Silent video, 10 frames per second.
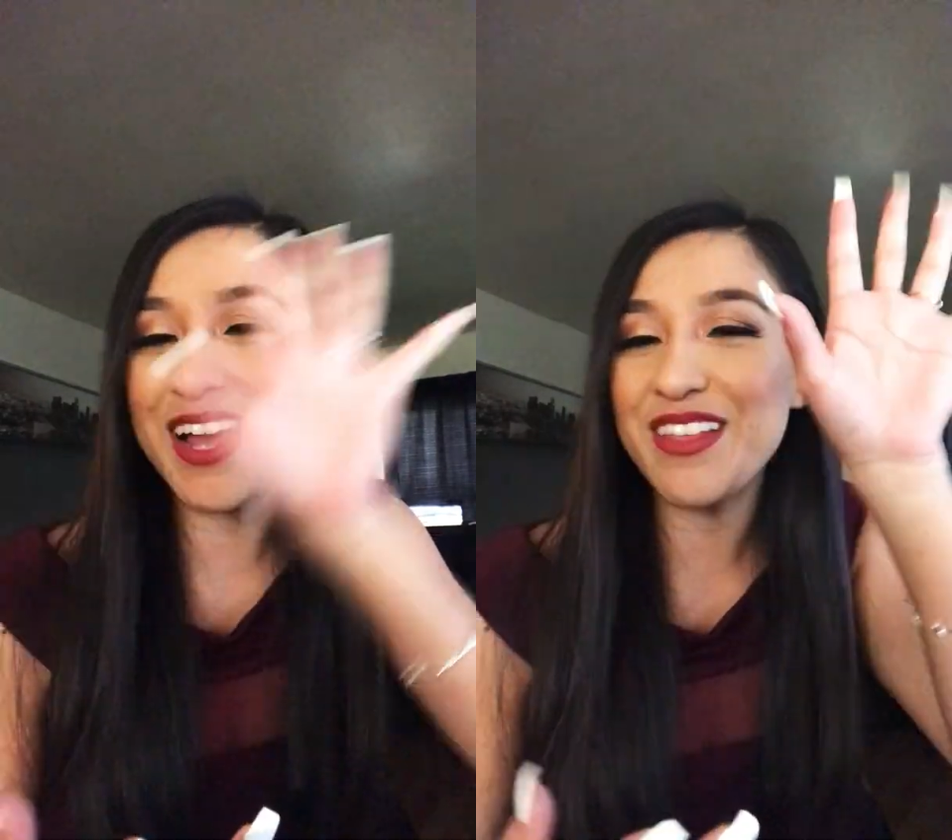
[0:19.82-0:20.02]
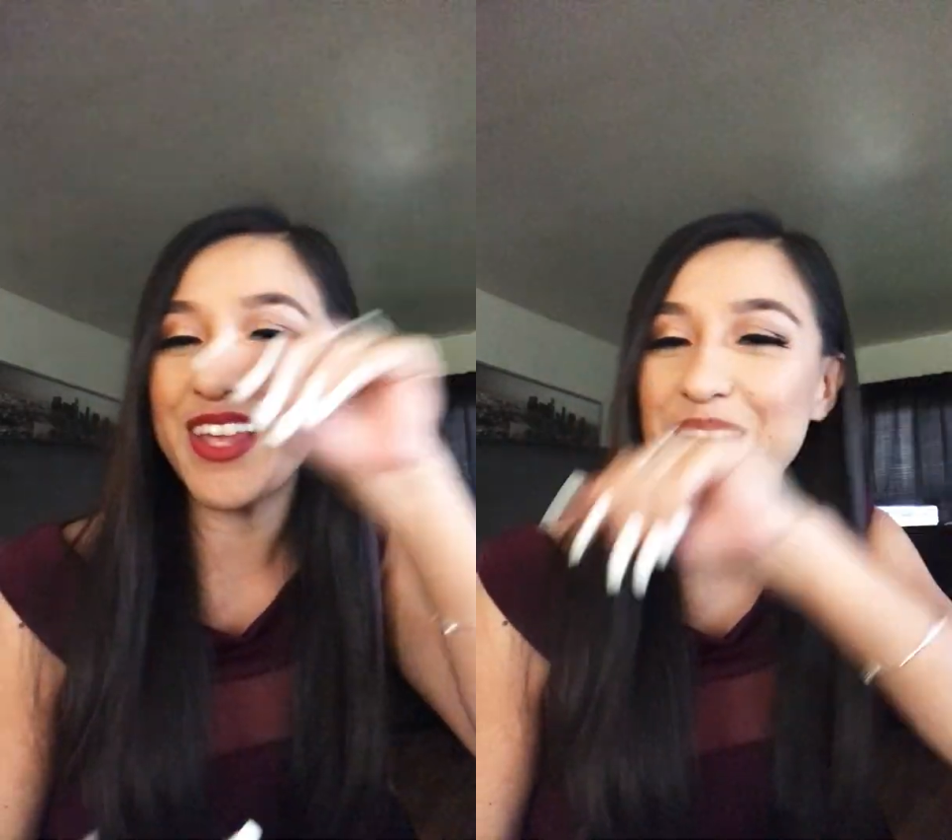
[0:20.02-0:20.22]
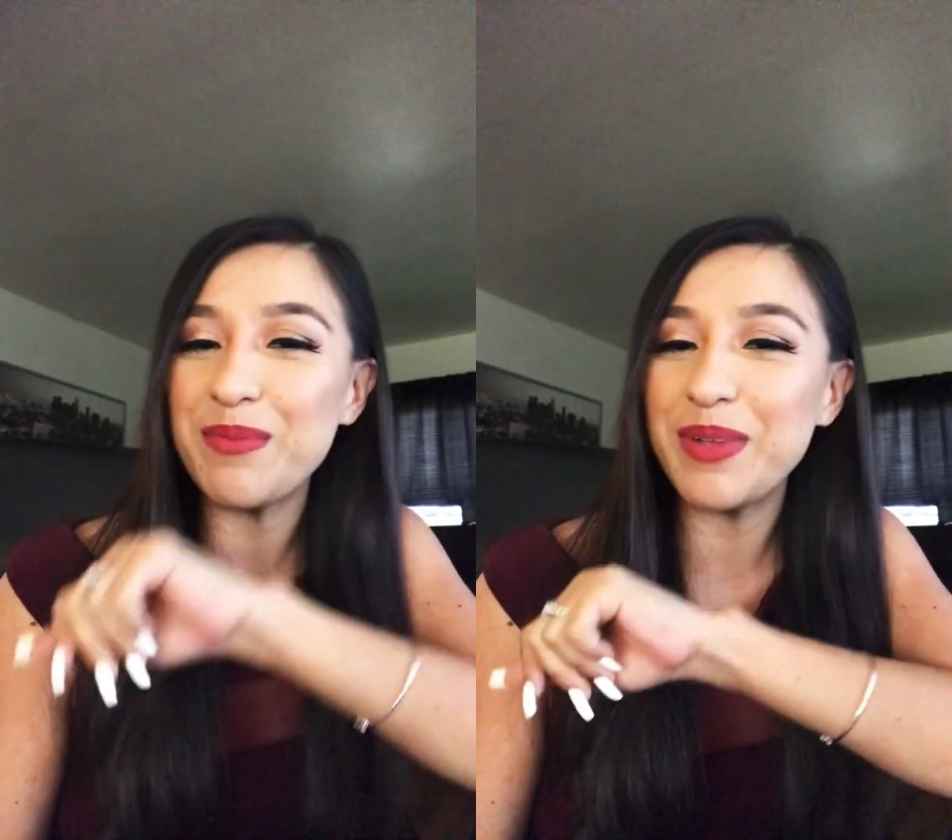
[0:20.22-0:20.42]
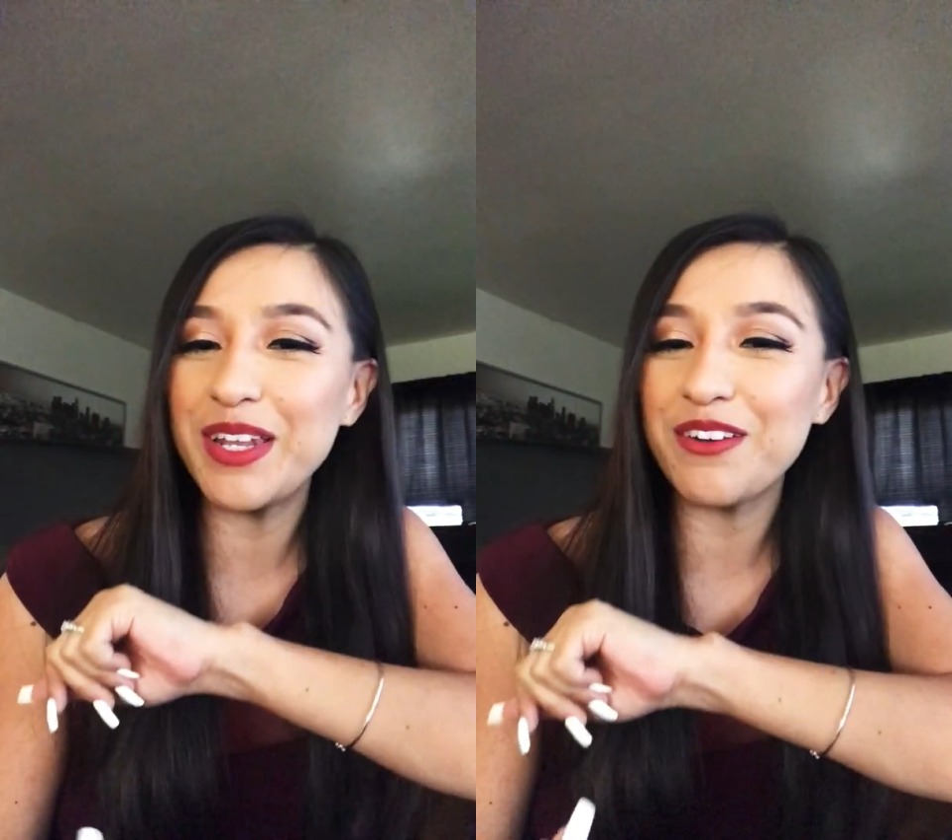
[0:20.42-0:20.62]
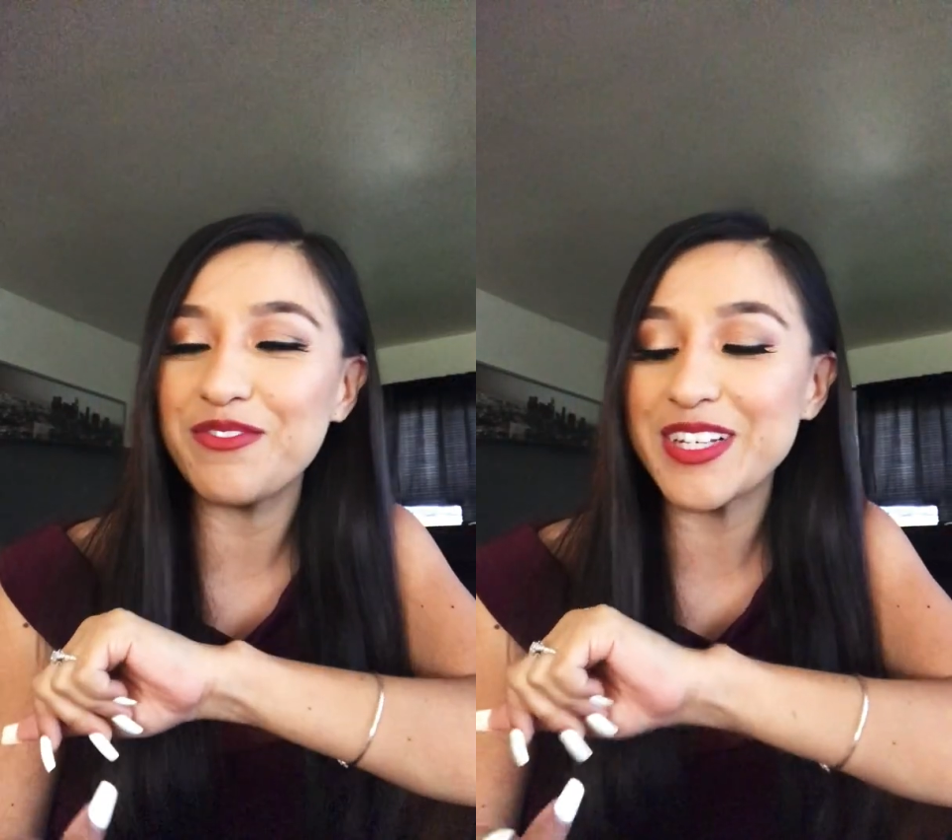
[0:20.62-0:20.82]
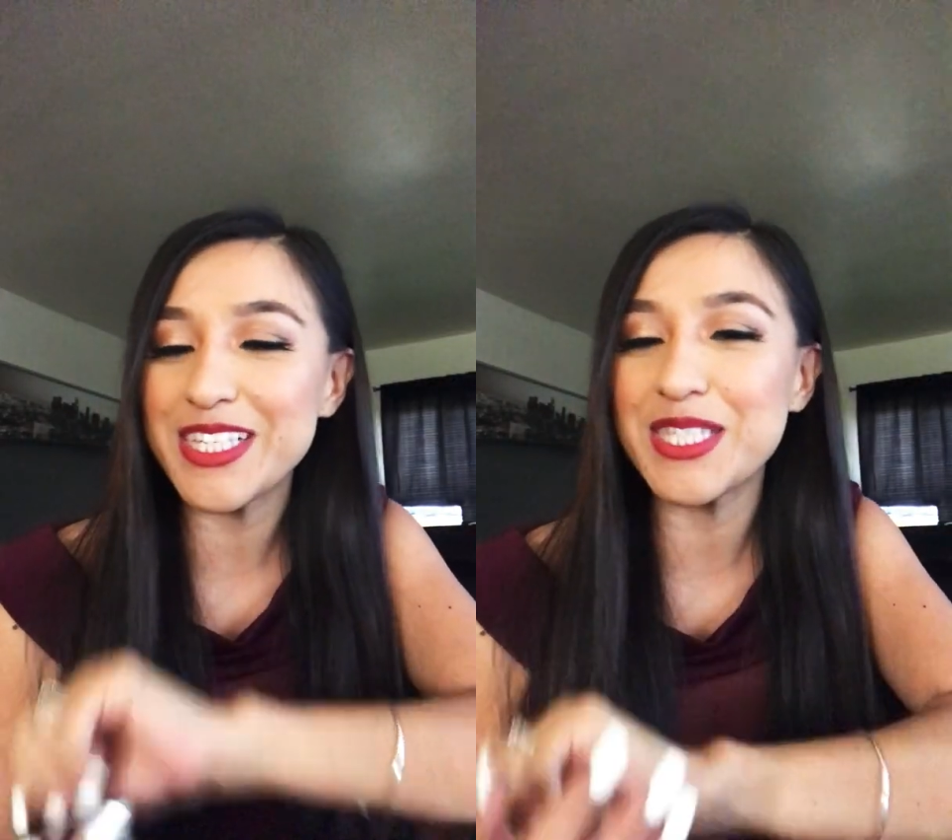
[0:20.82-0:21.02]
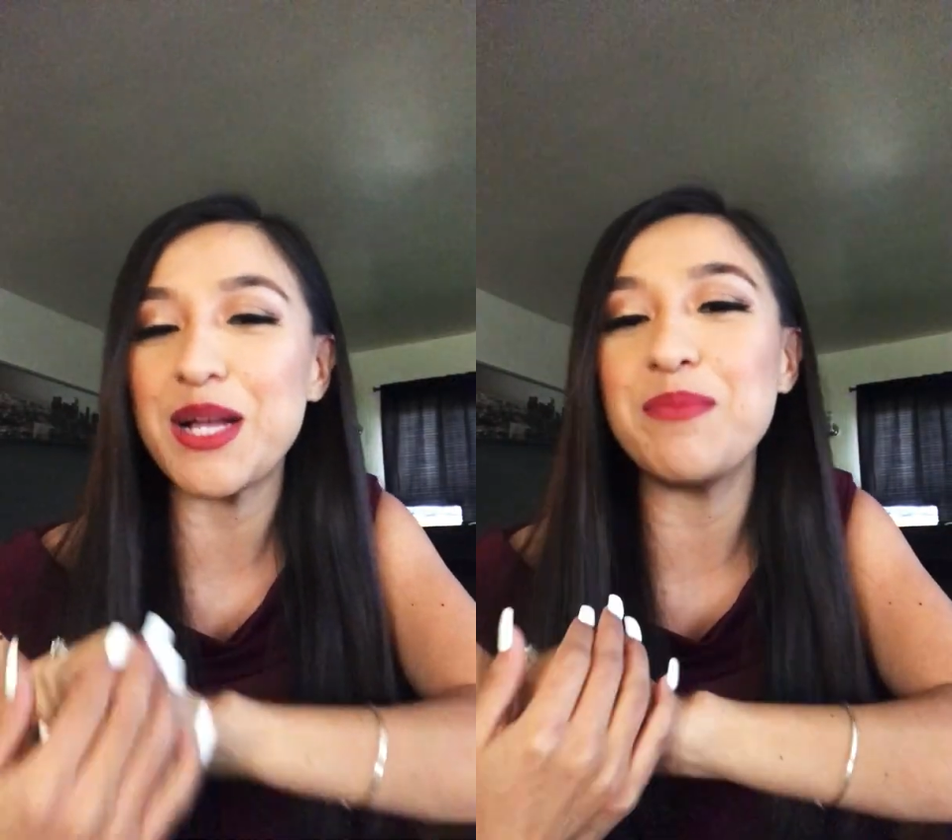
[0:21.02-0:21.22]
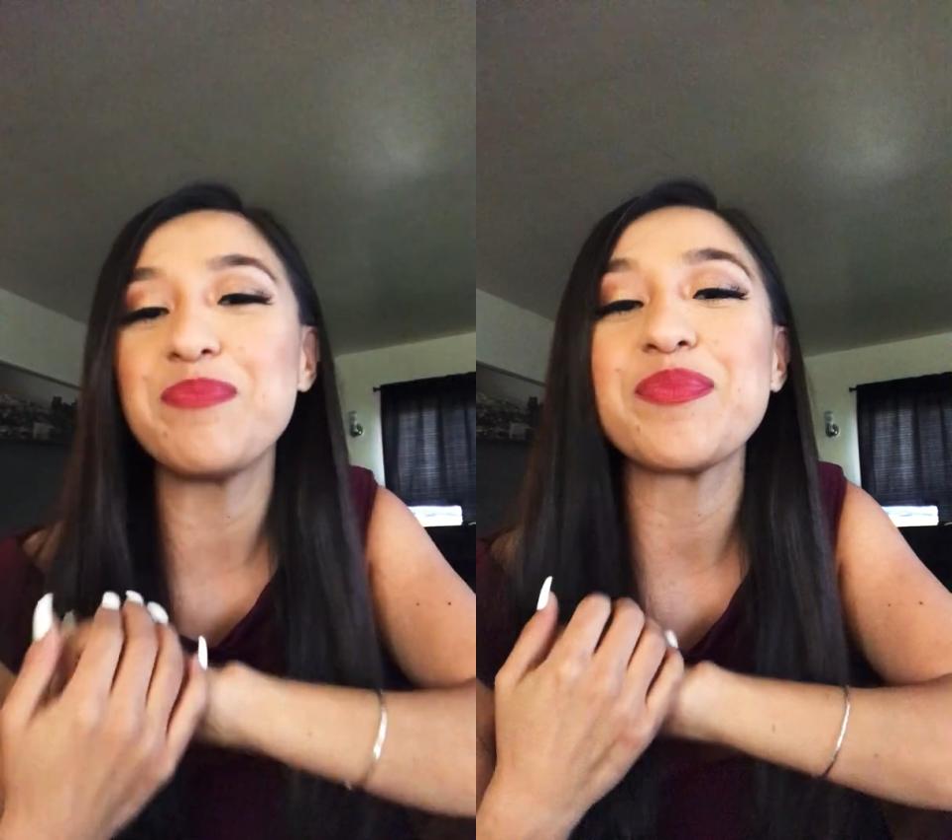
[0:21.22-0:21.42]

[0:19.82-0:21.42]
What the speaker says: now that I'm a little fixed up.